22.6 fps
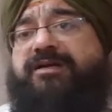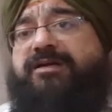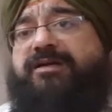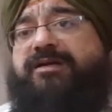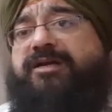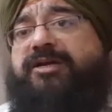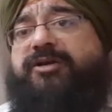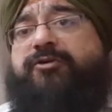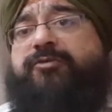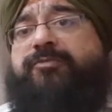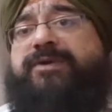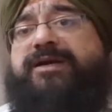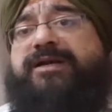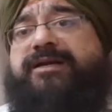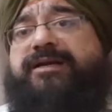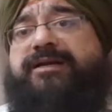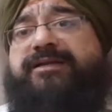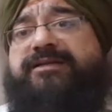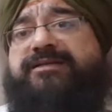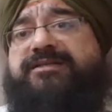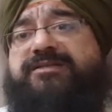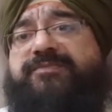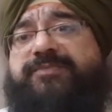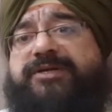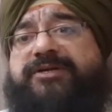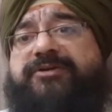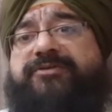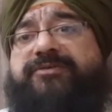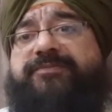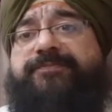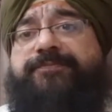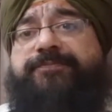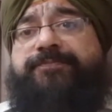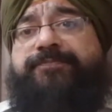electromagnetic
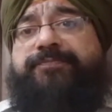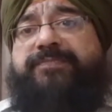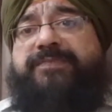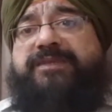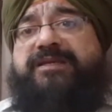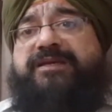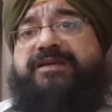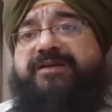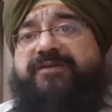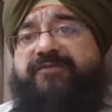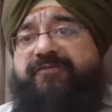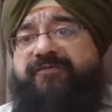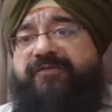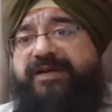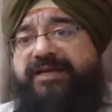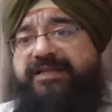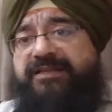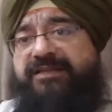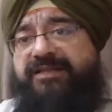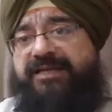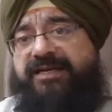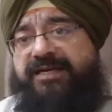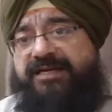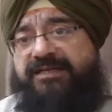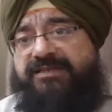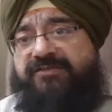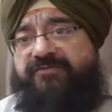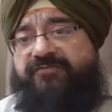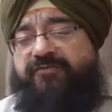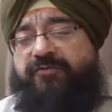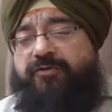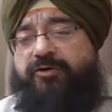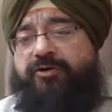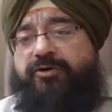spectrum. When they ask
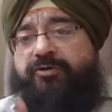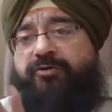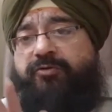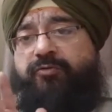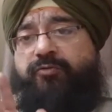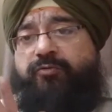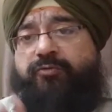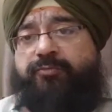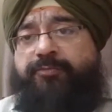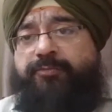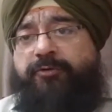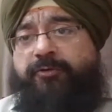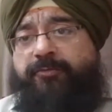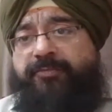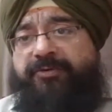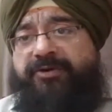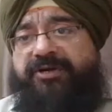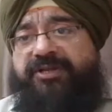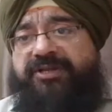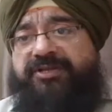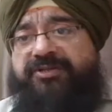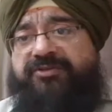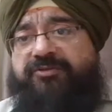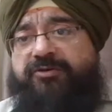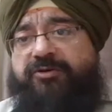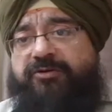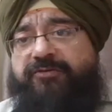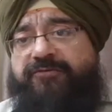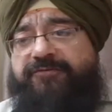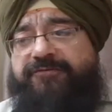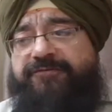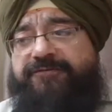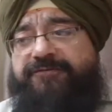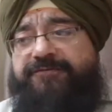for two properties of